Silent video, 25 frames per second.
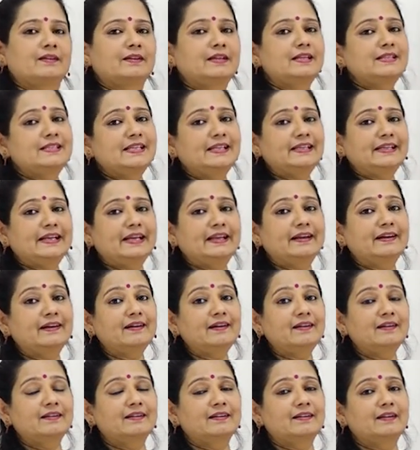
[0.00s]
Is it
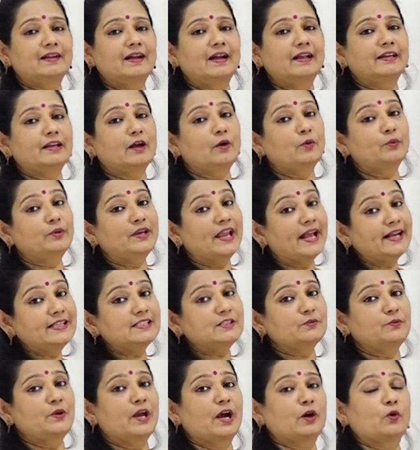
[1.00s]
clear? Now
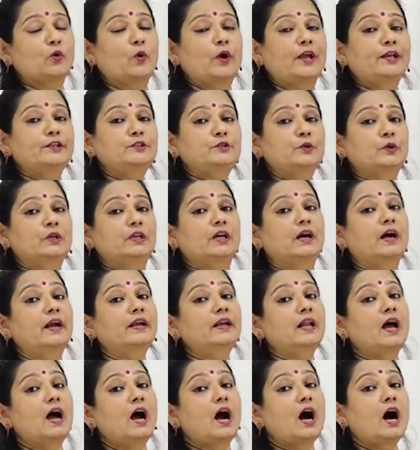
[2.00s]
next we are going to
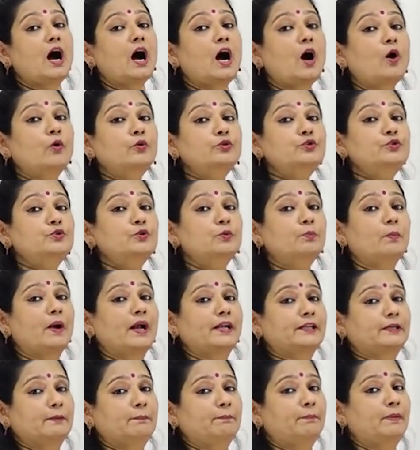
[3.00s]
learn how to
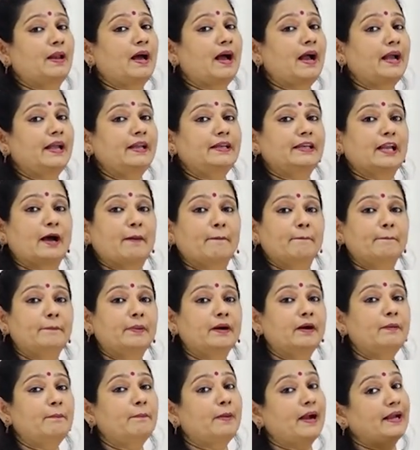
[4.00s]
multiply
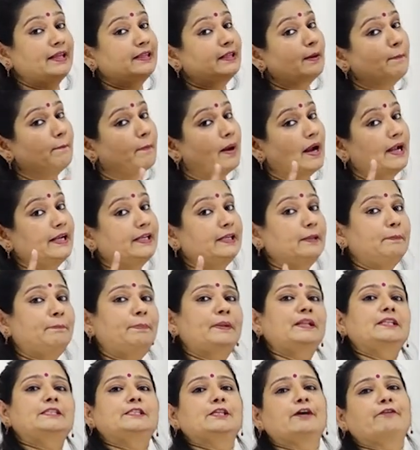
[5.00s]
number by the
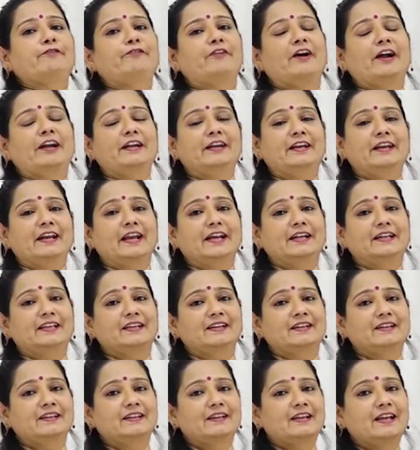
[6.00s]
multiples of
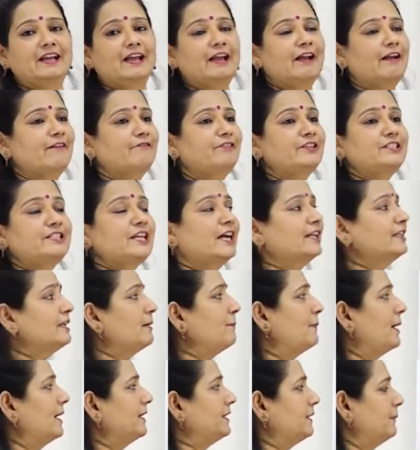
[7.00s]
100. Which are
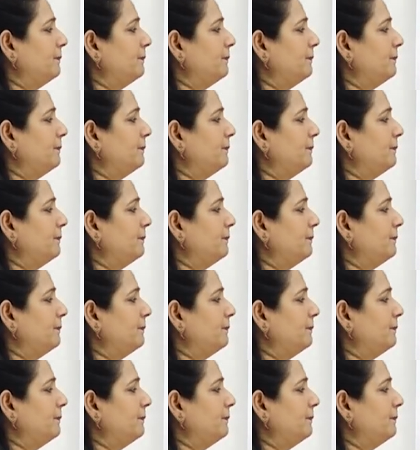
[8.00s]
the